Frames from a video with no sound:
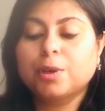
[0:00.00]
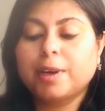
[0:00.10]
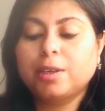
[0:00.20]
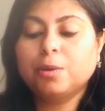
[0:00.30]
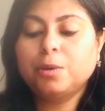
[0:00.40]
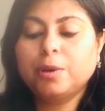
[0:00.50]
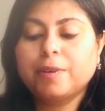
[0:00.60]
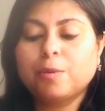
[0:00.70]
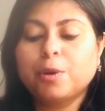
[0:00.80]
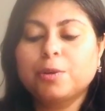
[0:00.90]
Now I don't know if
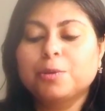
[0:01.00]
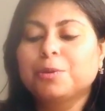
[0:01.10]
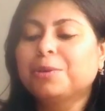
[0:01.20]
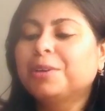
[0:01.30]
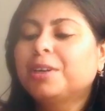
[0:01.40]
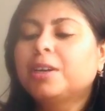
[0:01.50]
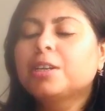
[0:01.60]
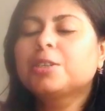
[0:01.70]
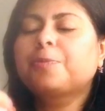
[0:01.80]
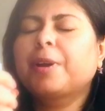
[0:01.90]
I want to
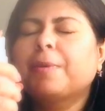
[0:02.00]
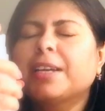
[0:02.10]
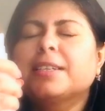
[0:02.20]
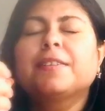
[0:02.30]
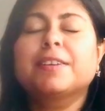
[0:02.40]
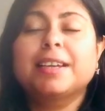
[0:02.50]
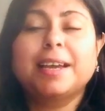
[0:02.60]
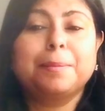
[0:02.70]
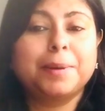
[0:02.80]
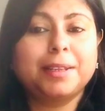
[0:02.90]
spray myself
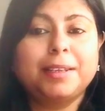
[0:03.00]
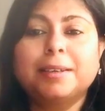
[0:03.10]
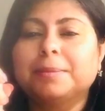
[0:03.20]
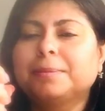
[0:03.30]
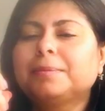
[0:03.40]
again, but yeah.